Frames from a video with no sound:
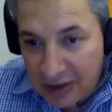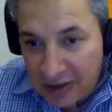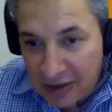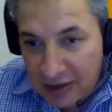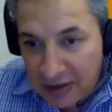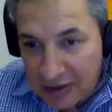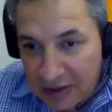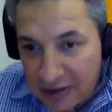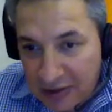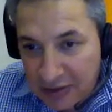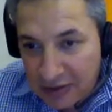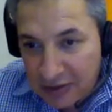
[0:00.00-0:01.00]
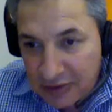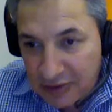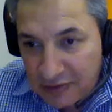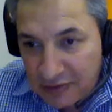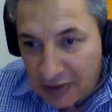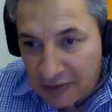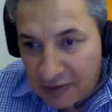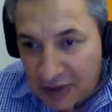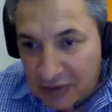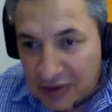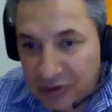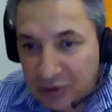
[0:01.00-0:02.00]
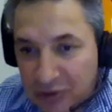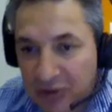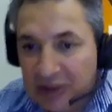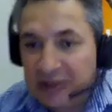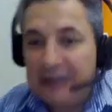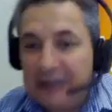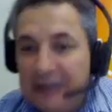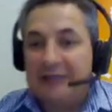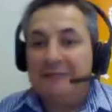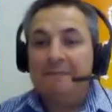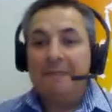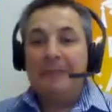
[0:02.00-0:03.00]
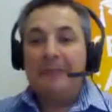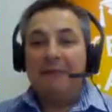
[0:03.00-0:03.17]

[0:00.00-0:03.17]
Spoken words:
And tells you if you have errors and duplicates. Yes.